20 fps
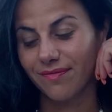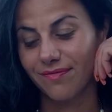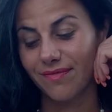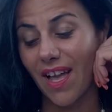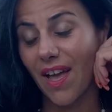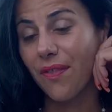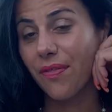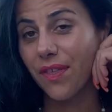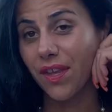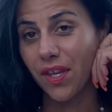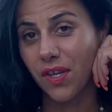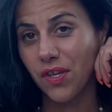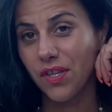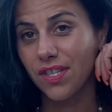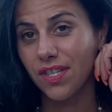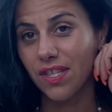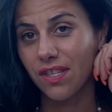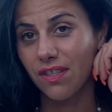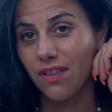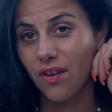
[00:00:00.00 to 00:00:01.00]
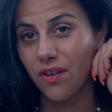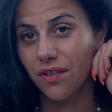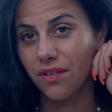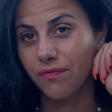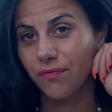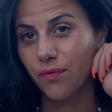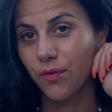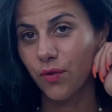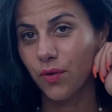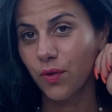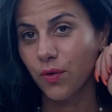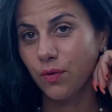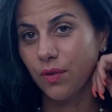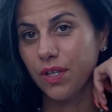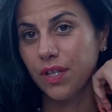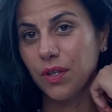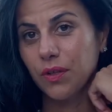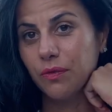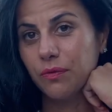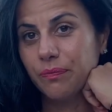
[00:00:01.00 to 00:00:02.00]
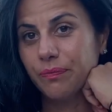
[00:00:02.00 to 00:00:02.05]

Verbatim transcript: I think it's done for you, Leo.